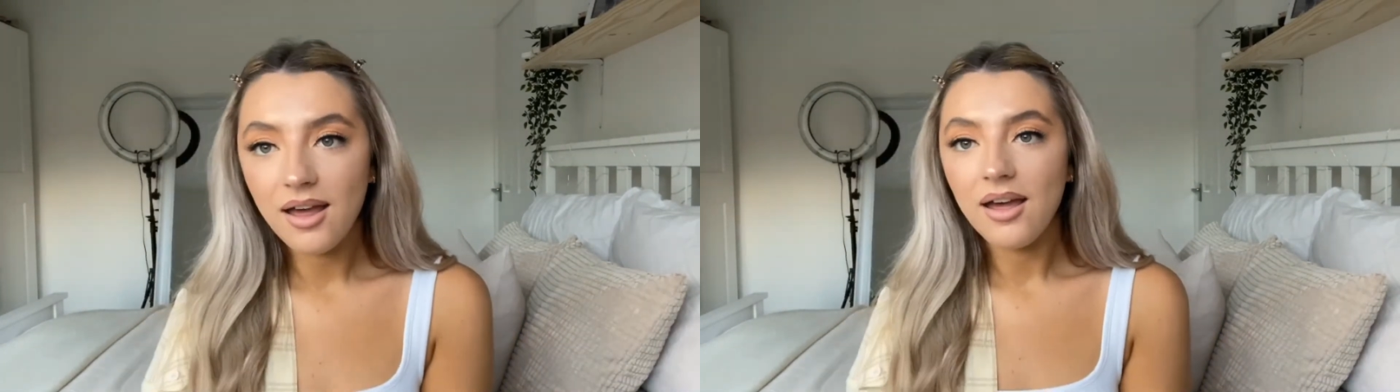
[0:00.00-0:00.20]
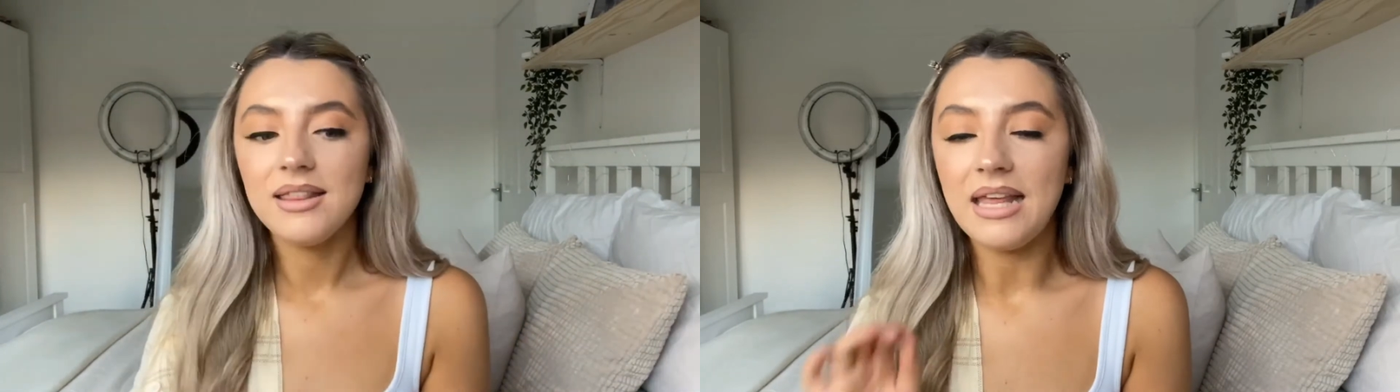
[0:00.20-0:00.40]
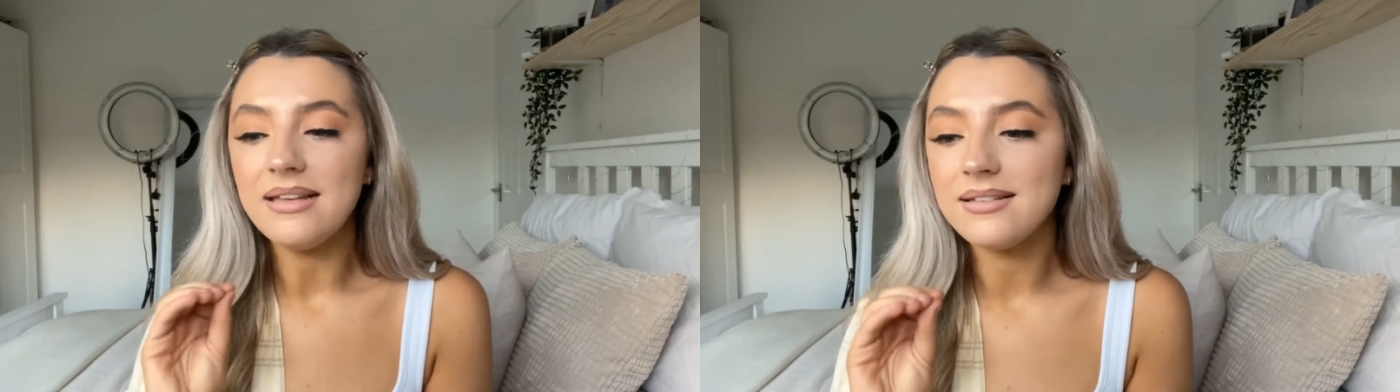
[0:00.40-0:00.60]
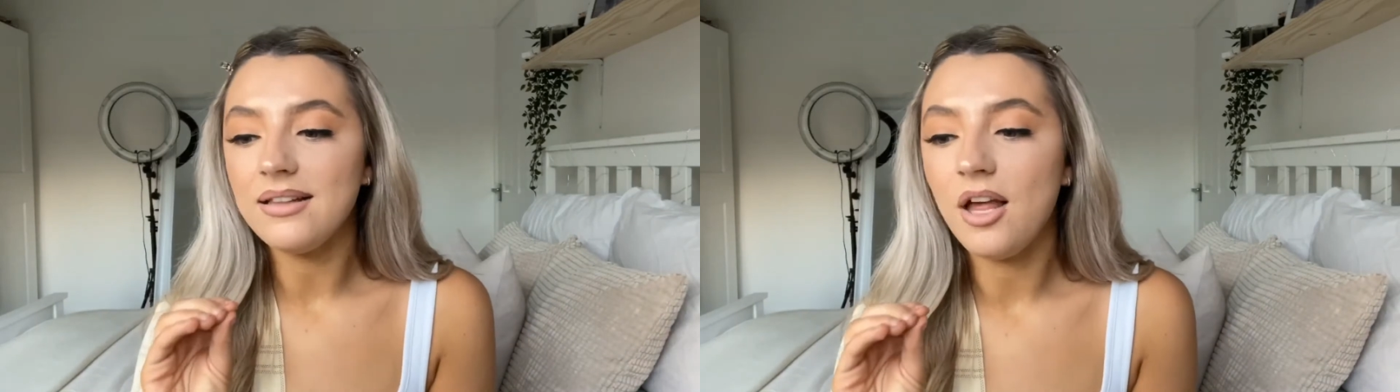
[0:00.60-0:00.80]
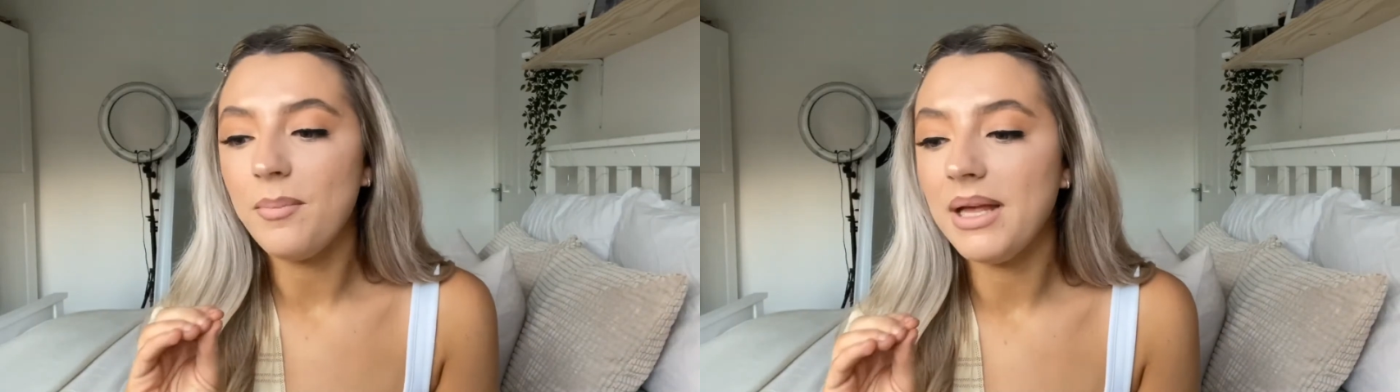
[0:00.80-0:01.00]
These are a
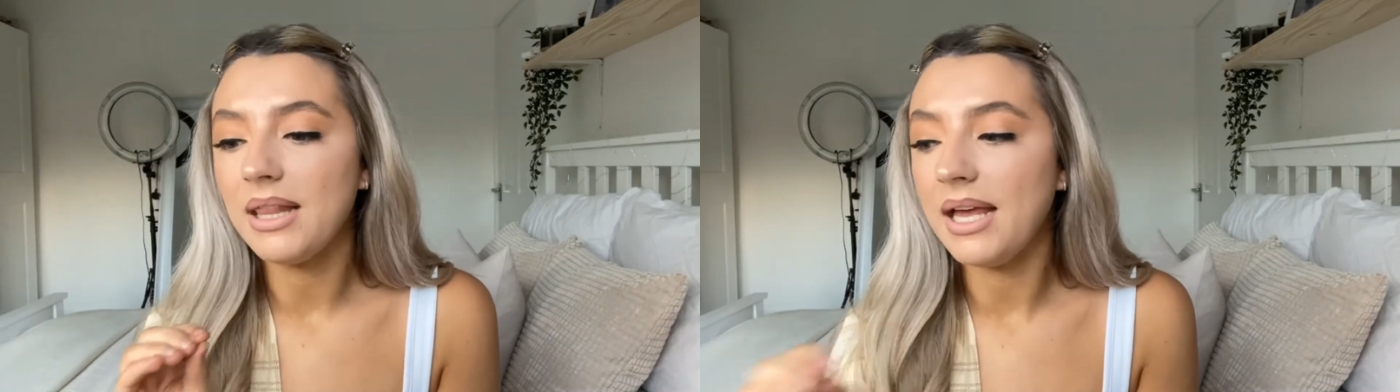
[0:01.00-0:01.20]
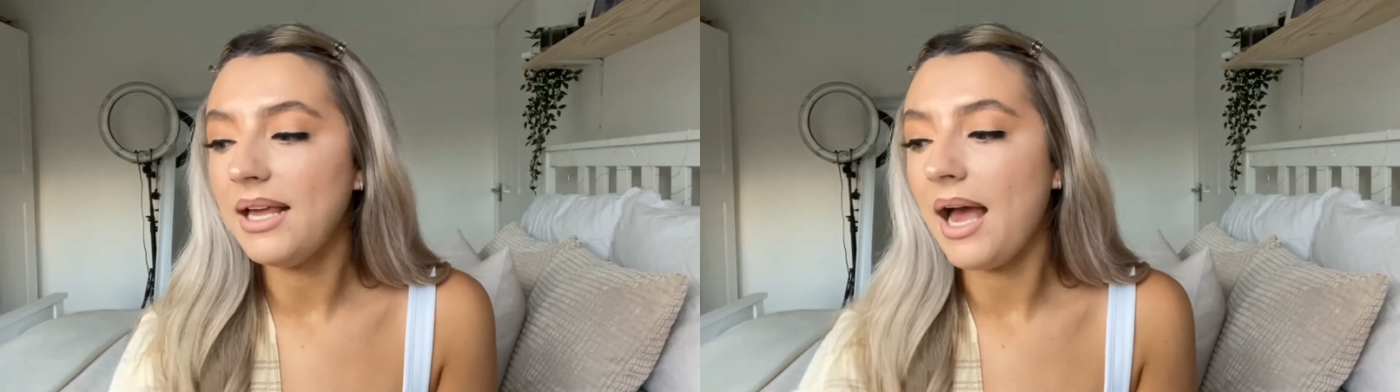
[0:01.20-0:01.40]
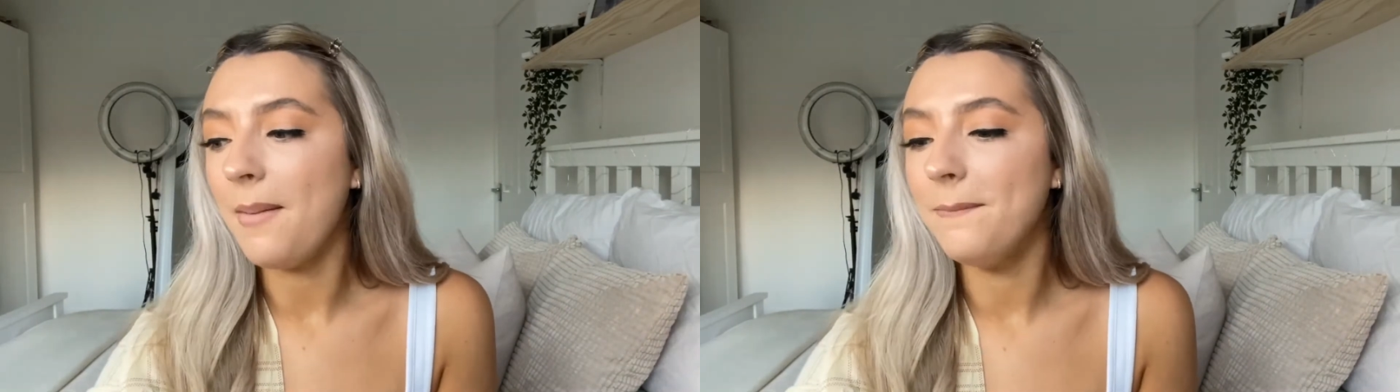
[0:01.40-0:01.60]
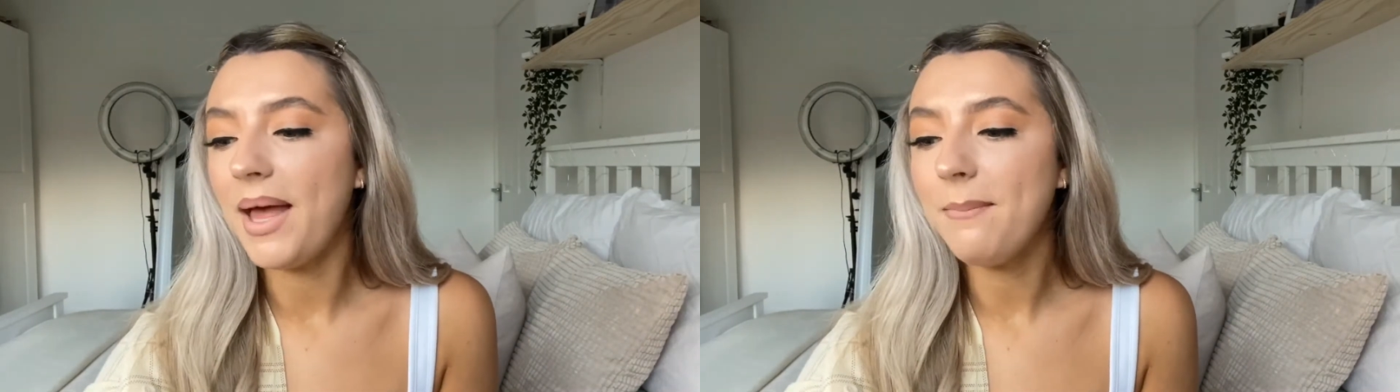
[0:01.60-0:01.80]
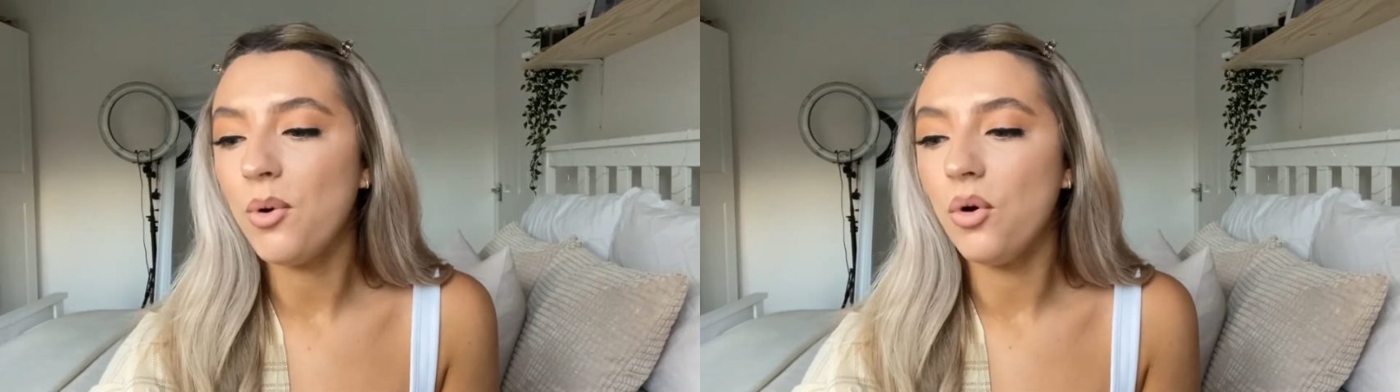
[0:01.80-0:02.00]
little bit like
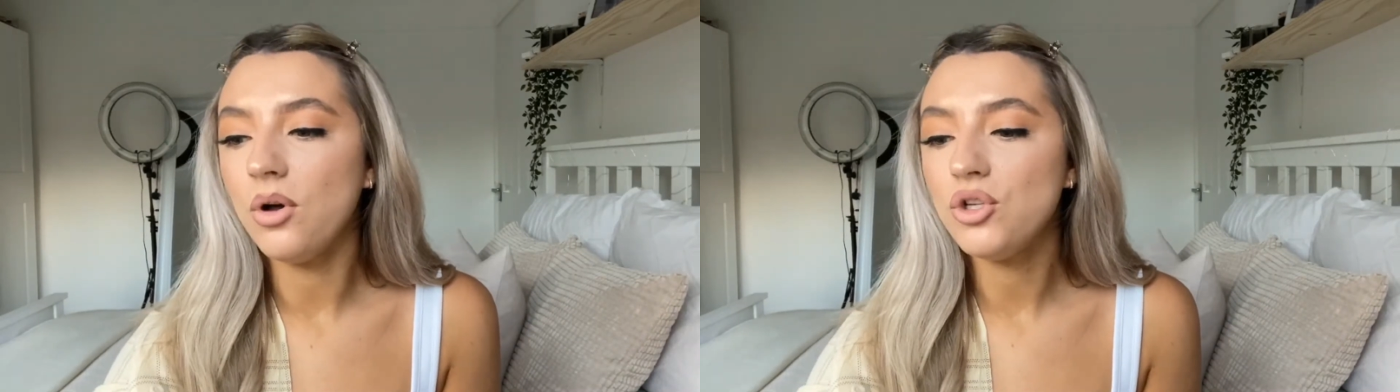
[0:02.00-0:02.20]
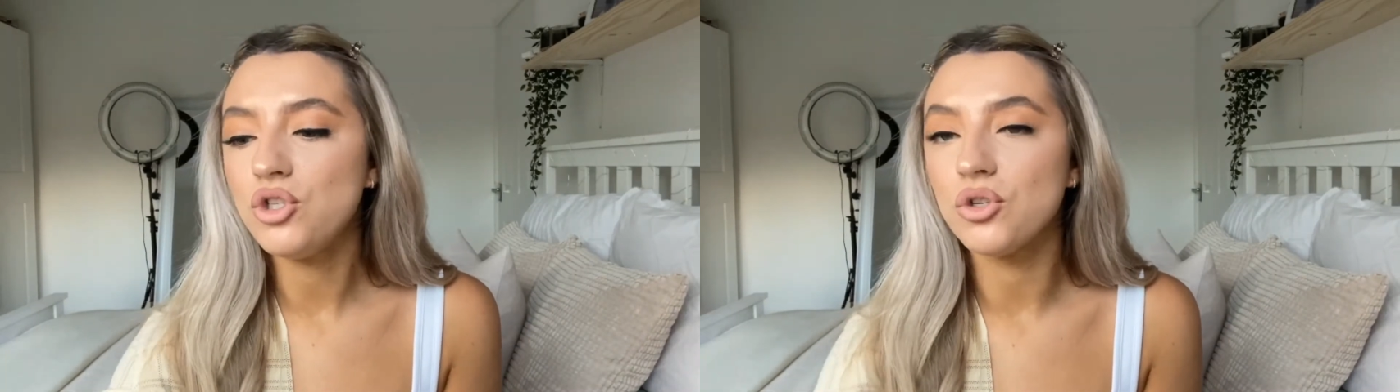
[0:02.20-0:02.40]
Amber, but